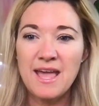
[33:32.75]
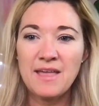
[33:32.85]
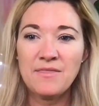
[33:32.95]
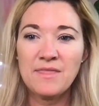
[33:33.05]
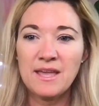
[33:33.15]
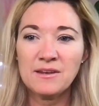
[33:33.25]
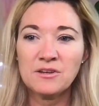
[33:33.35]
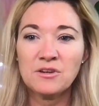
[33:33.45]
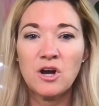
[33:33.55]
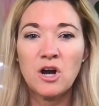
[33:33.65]
and
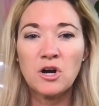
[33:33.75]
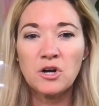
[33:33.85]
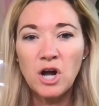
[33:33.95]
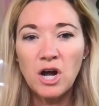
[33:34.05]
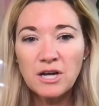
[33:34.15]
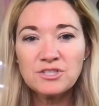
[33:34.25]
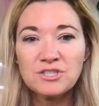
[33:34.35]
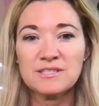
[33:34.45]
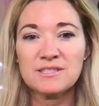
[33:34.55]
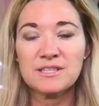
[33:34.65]
then are
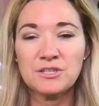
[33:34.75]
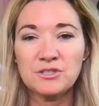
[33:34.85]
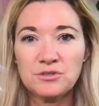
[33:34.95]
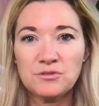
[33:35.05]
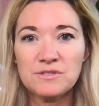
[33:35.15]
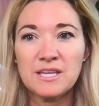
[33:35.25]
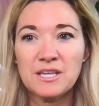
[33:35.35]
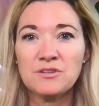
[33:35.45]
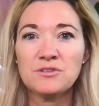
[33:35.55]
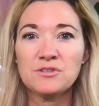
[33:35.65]
consciously choosing
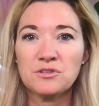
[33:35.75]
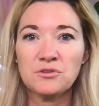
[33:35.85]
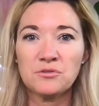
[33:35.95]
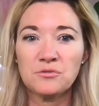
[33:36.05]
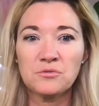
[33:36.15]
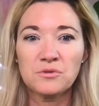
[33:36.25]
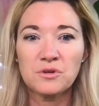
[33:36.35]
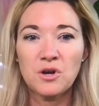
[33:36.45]
into